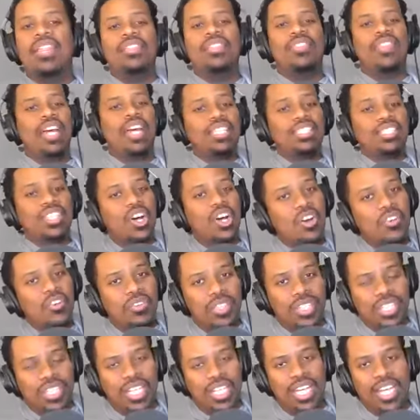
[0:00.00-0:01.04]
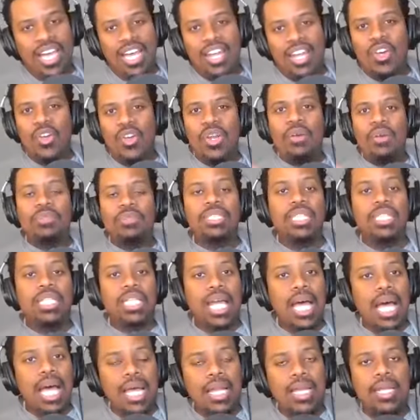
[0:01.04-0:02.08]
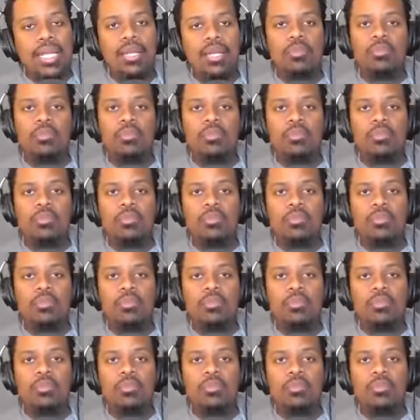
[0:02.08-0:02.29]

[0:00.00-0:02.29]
that's all for today. I know that was a lot,